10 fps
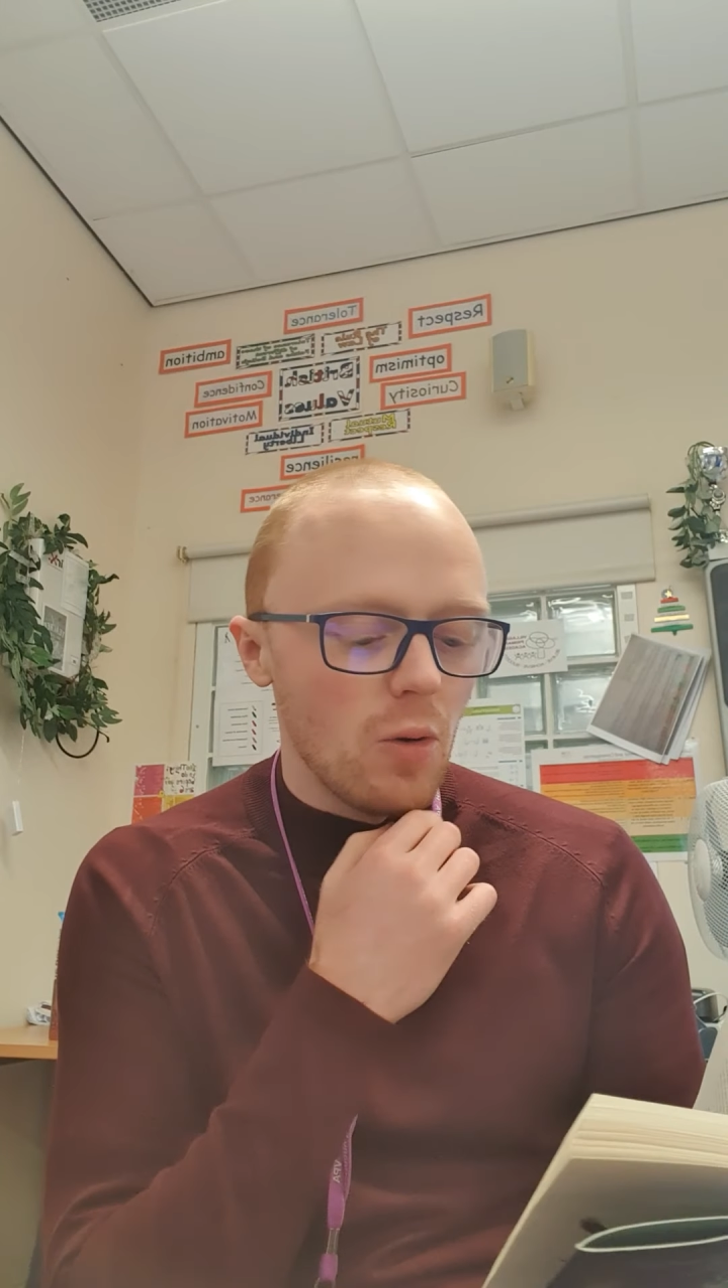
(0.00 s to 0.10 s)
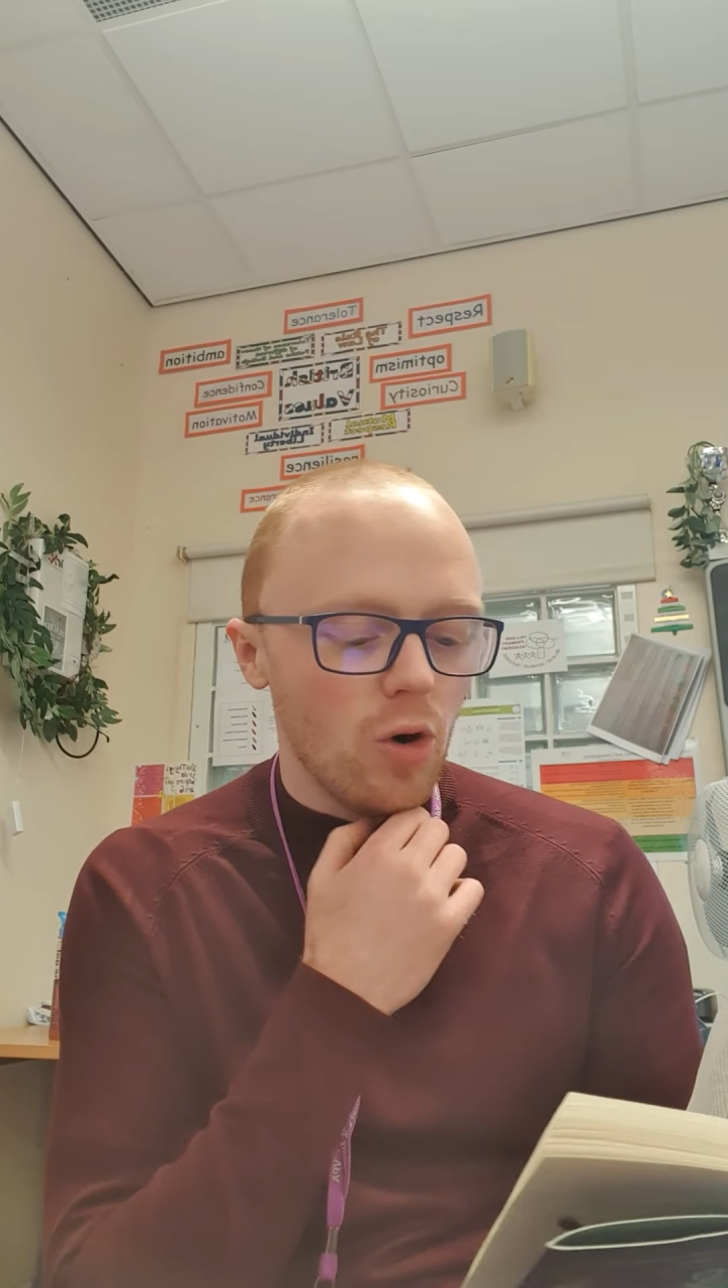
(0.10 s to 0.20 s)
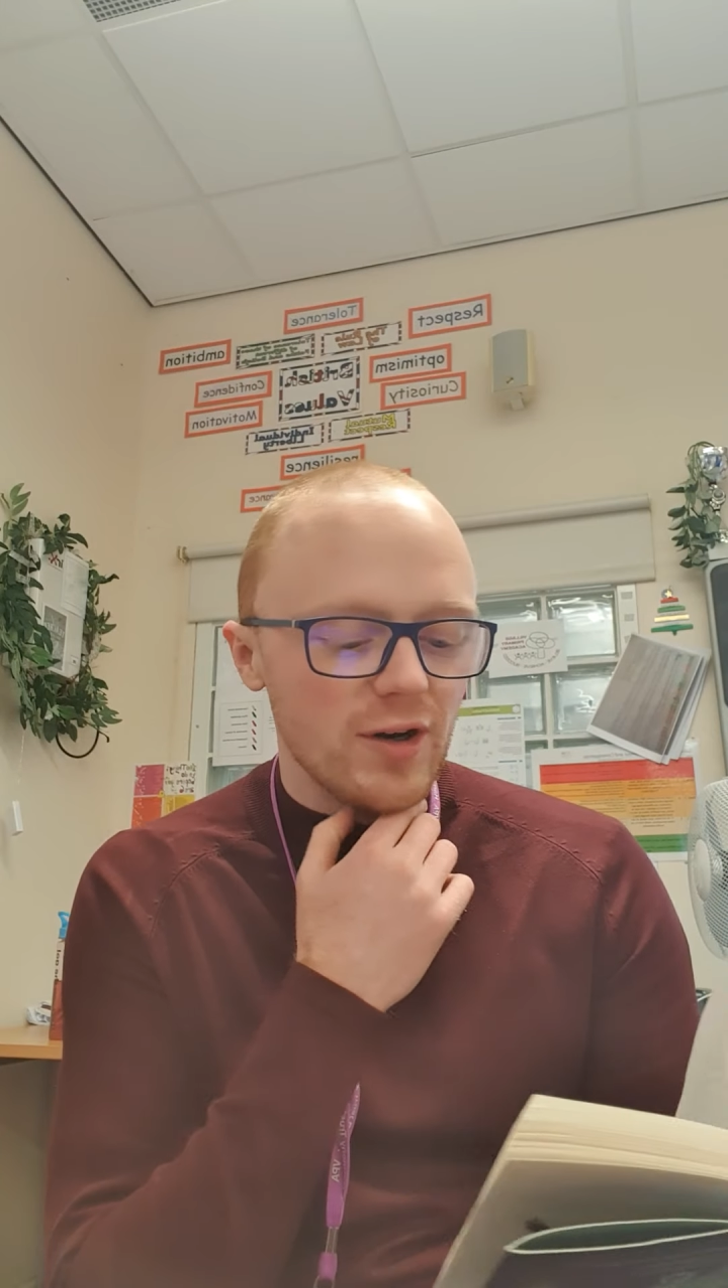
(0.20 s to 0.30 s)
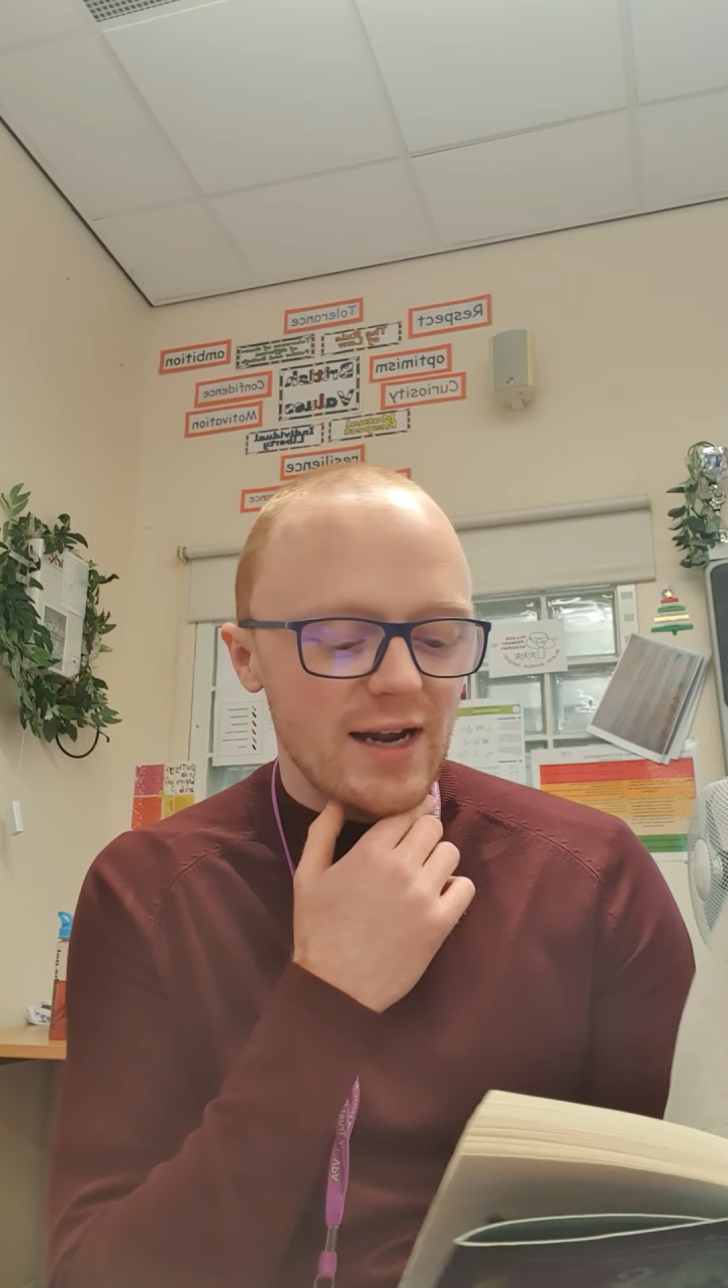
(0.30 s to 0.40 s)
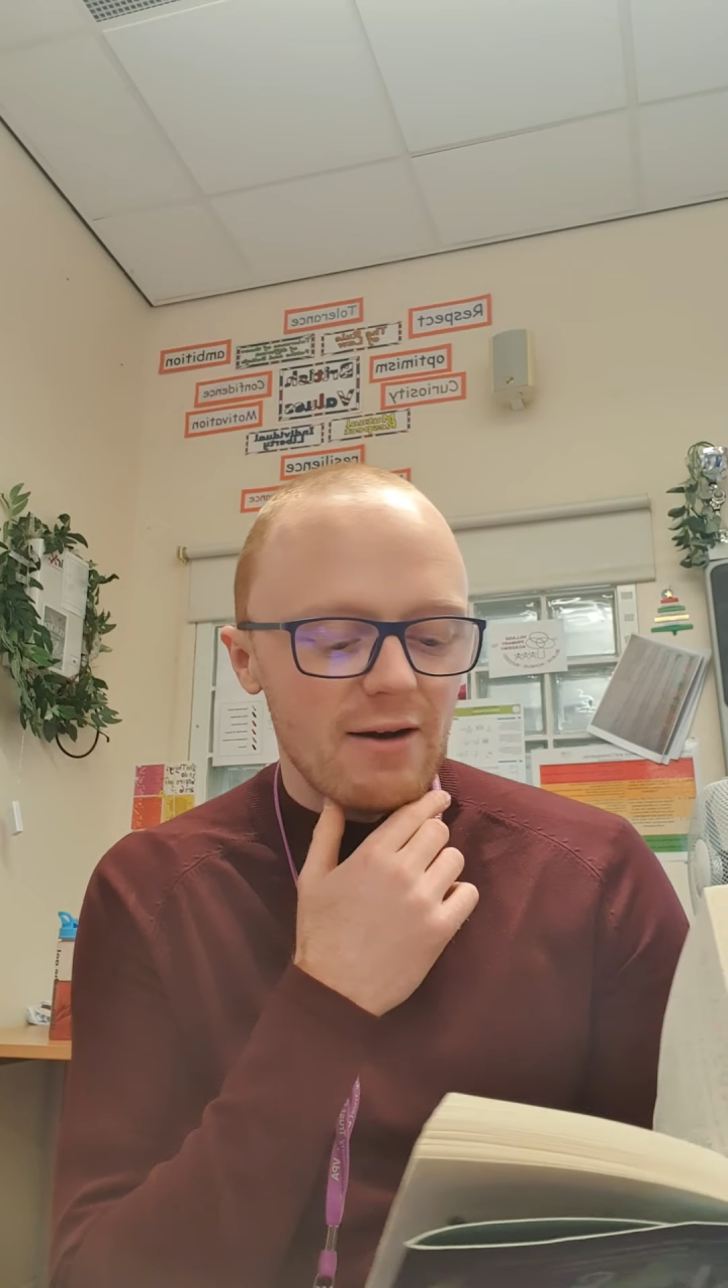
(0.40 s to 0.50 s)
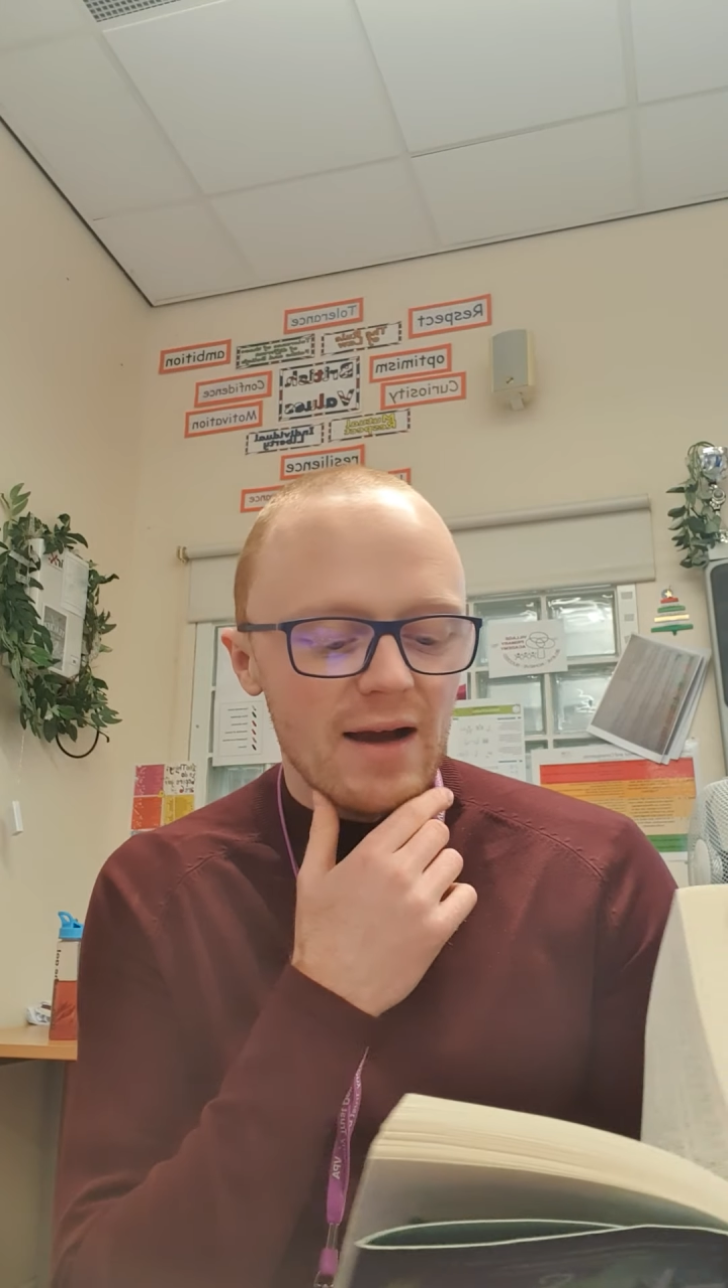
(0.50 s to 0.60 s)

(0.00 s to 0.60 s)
ordinary